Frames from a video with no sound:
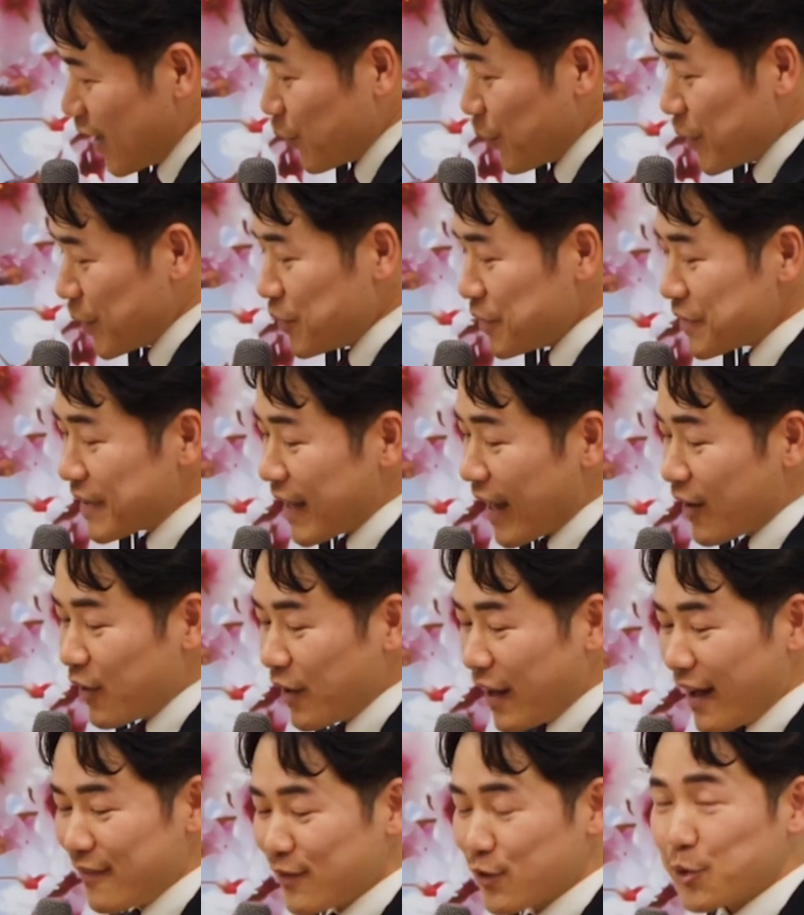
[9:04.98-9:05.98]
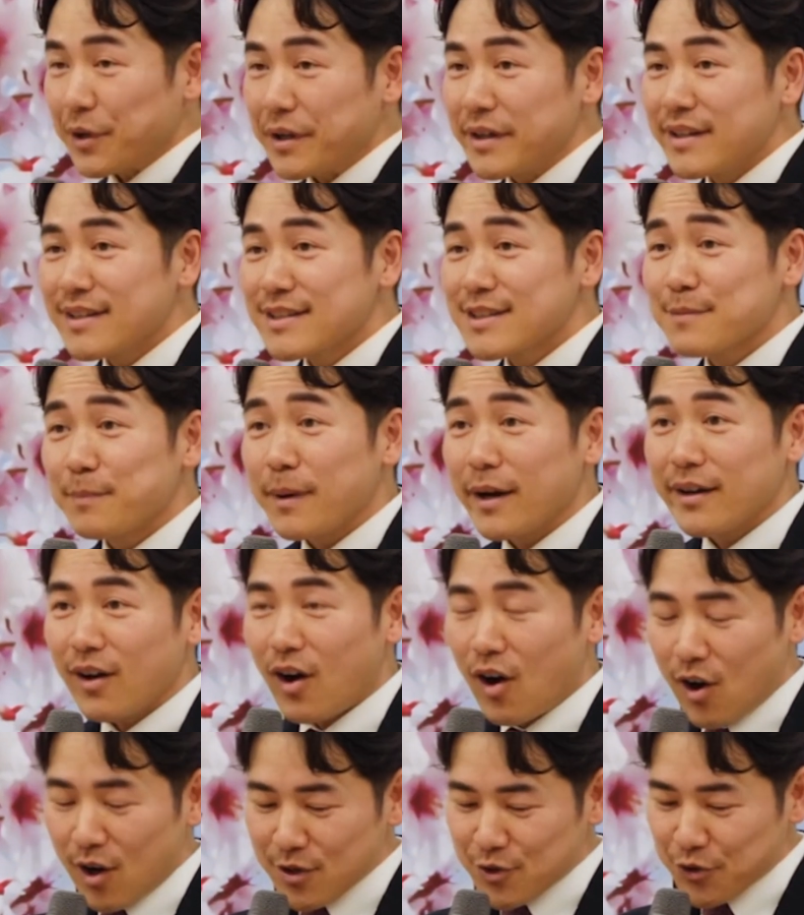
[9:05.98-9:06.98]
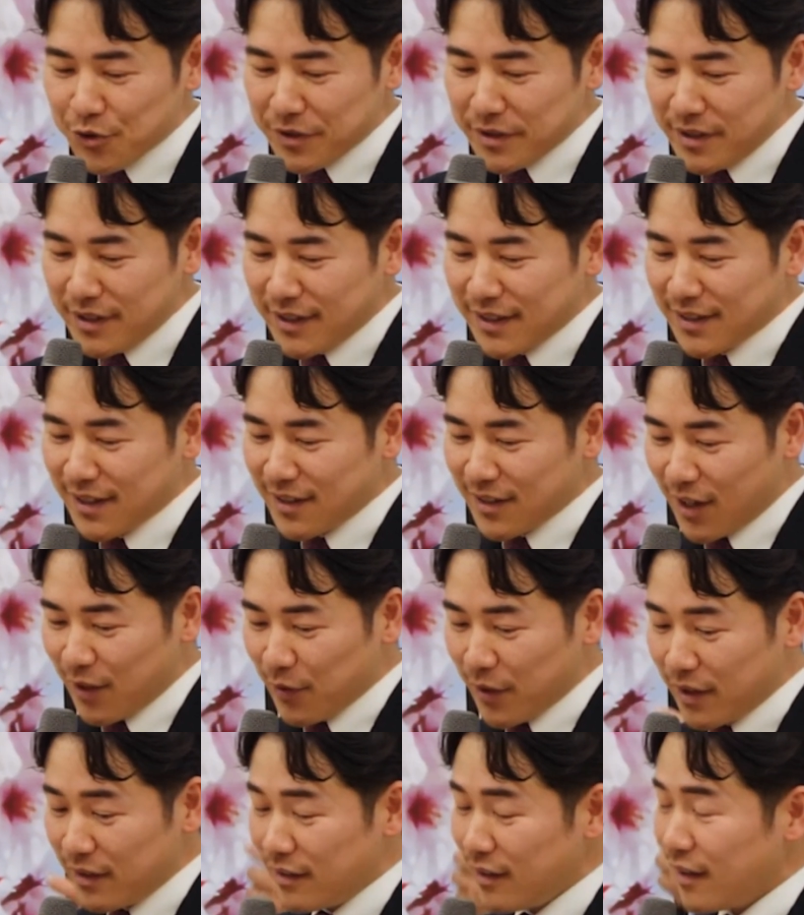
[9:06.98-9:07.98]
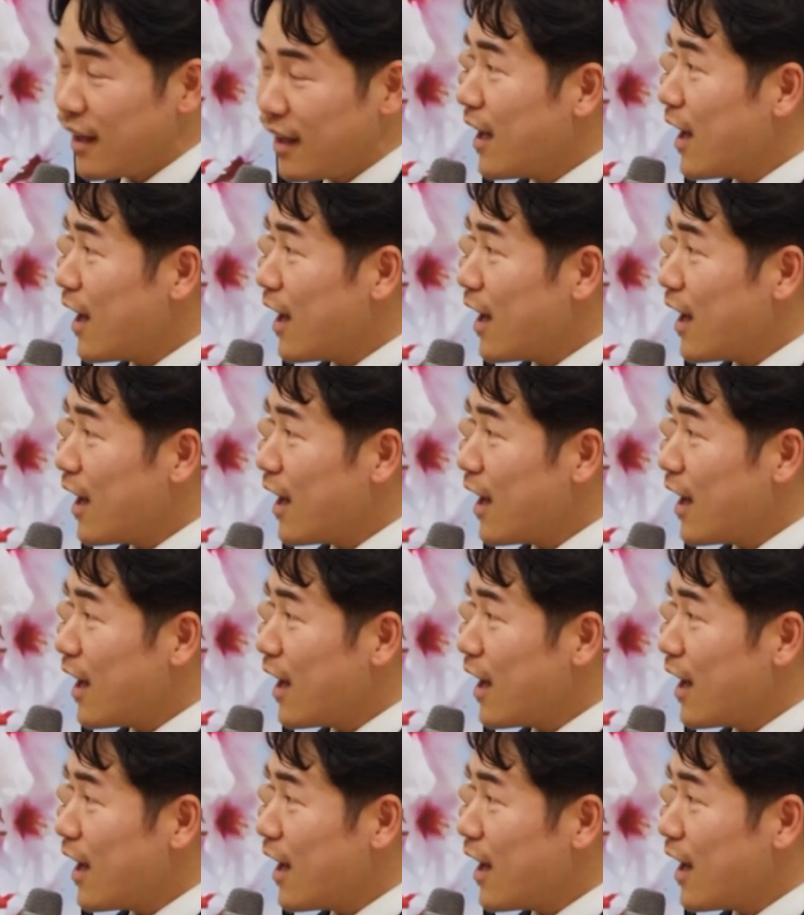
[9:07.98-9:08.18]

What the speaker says: We will now have greetings by Audrey, Kitagawa,